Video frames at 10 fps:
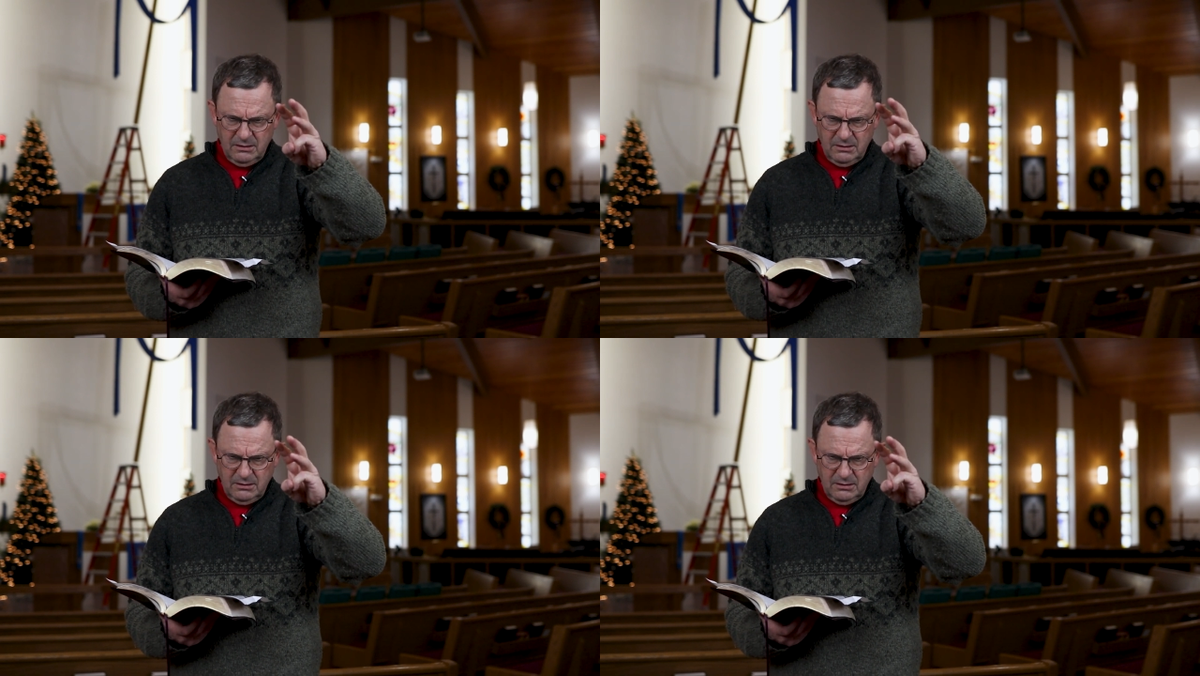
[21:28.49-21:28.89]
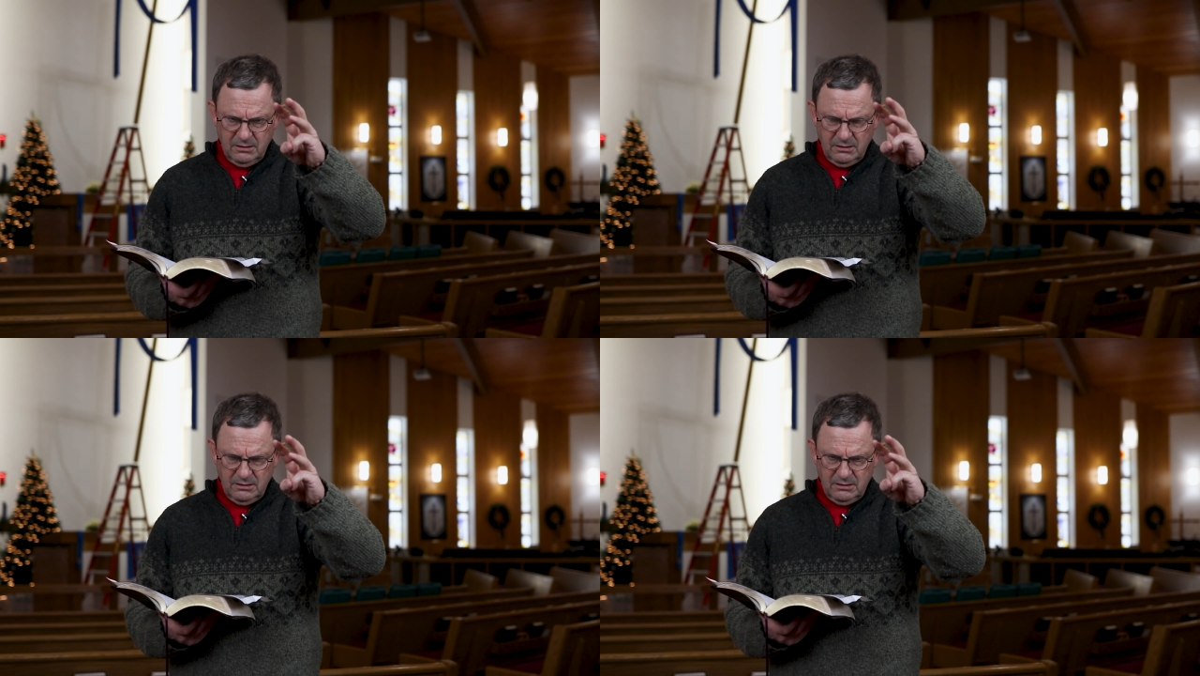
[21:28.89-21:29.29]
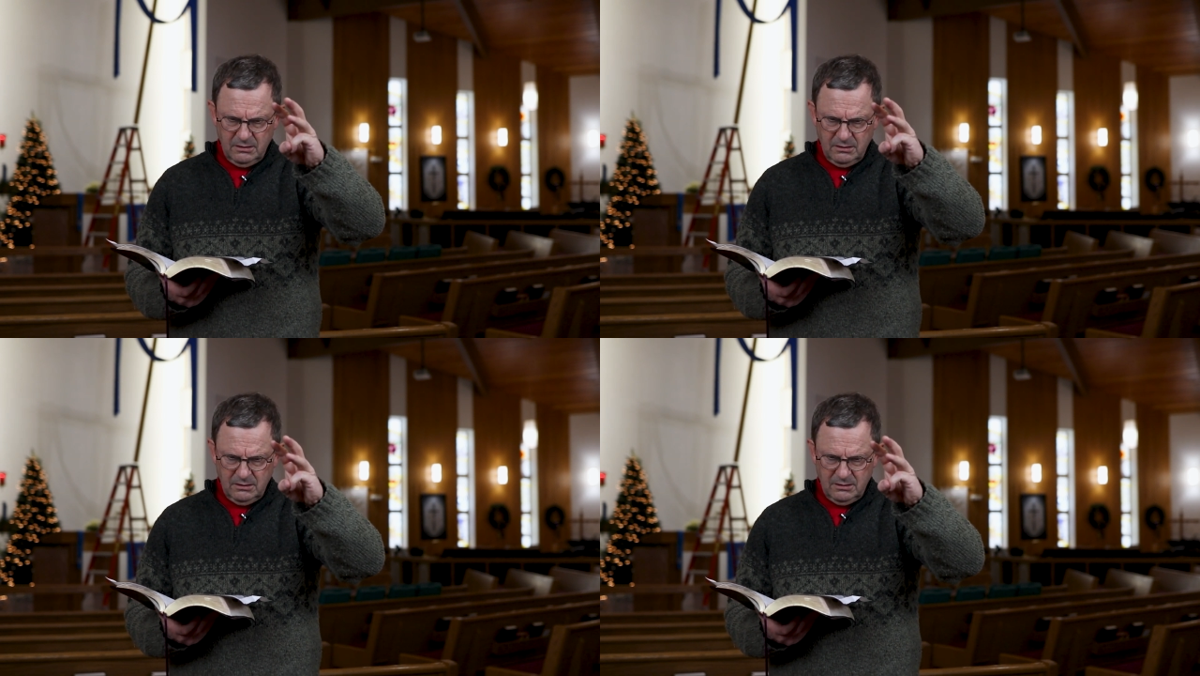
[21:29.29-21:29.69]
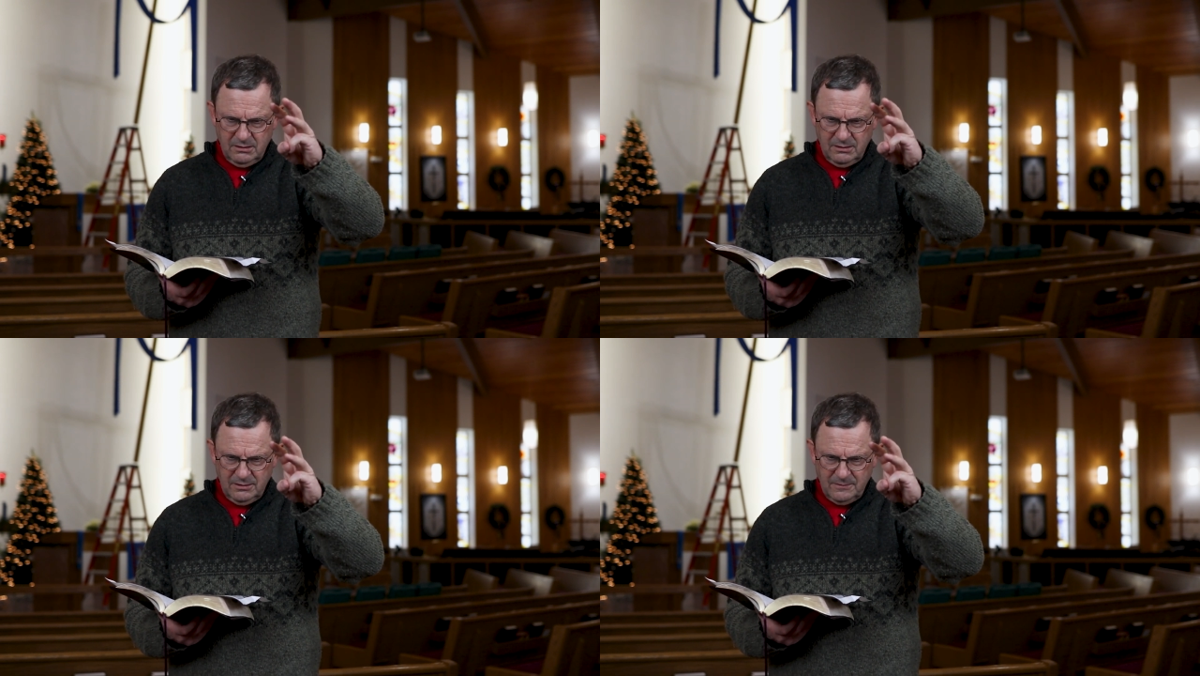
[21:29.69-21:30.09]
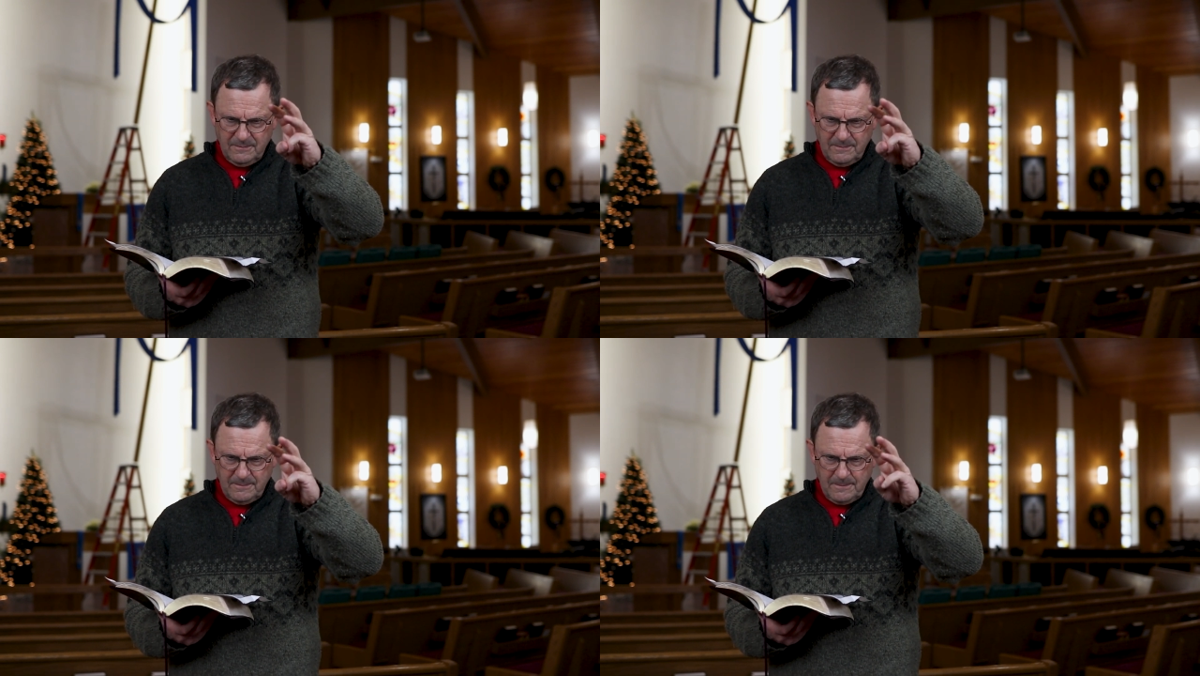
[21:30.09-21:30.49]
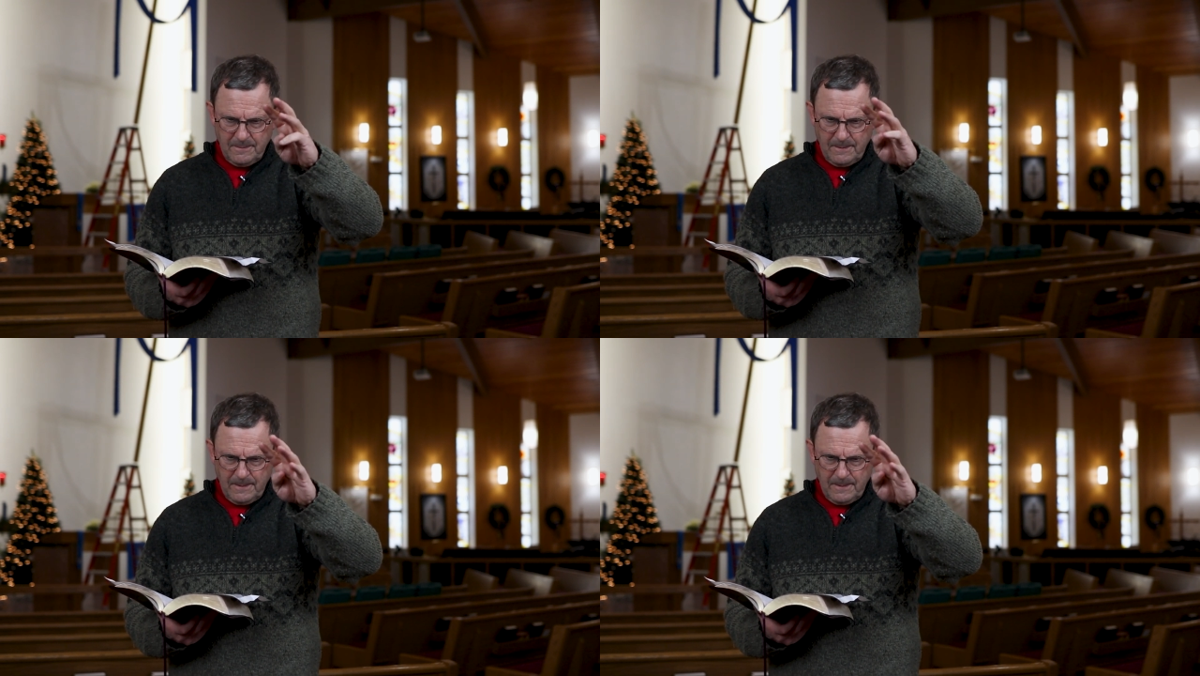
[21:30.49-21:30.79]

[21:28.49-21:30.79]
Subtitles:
Nothing is said.